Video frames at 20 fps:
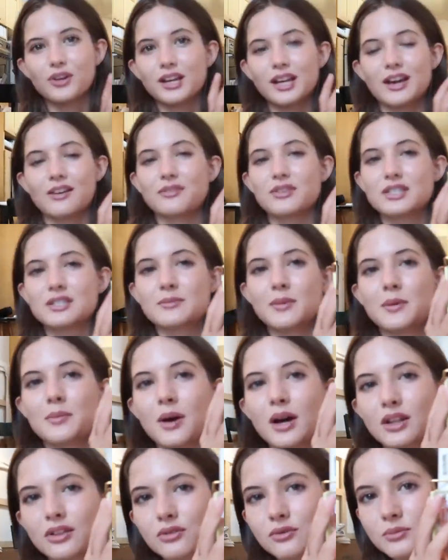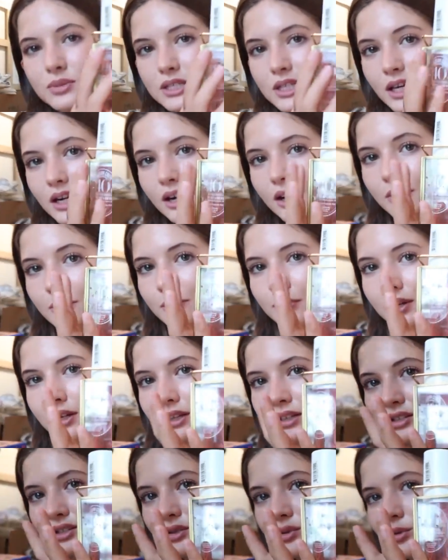already have this in my bathroom set up,
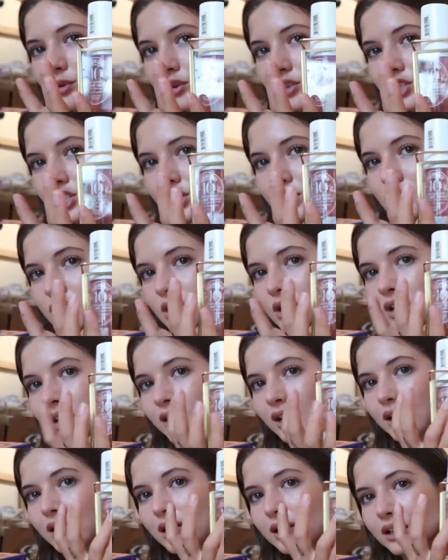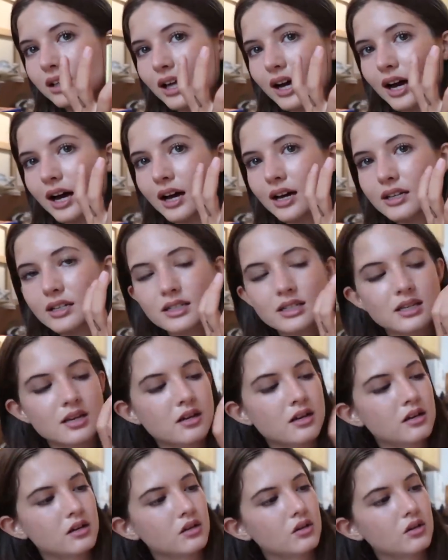but this gorgeous glass